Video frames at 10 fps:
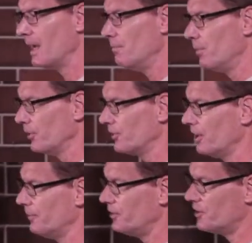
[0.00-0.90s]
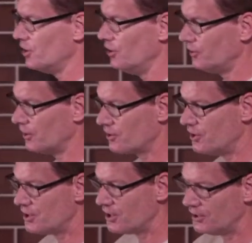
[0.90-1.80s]
Muslims, Jews and
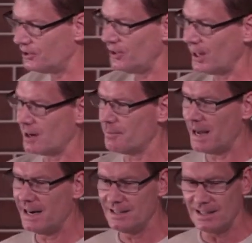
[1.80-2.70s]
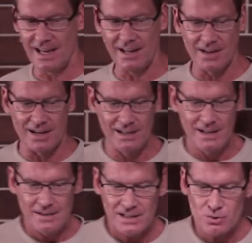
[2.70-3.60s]
Christians celebrating together.
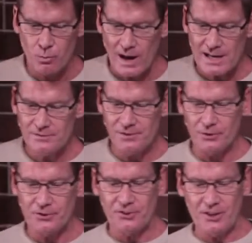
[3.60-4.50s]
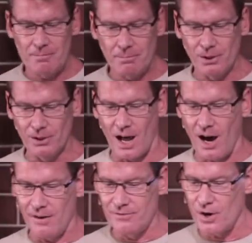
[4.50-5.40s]
This wonderful symbol
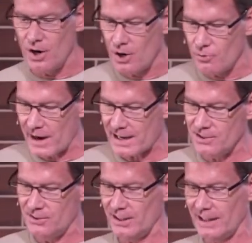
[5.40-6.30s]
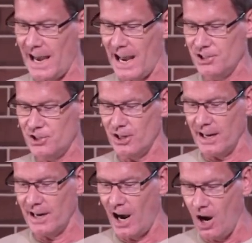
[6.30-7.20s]
of reconciliation
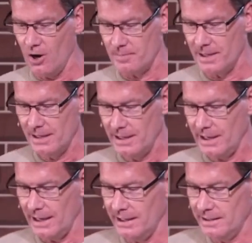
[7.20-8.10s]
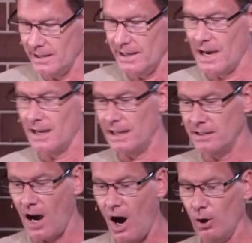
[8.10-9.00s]
and hope in the
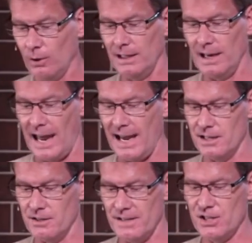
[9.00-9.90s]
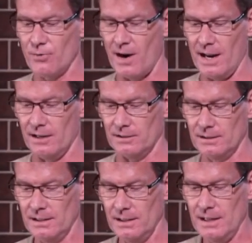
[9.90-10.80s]
Holy Land of Israel.
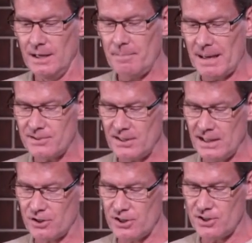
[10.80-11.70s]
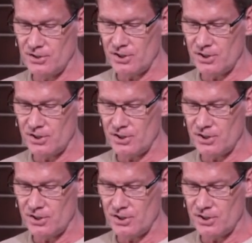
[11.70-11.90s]
Palestinian Christians are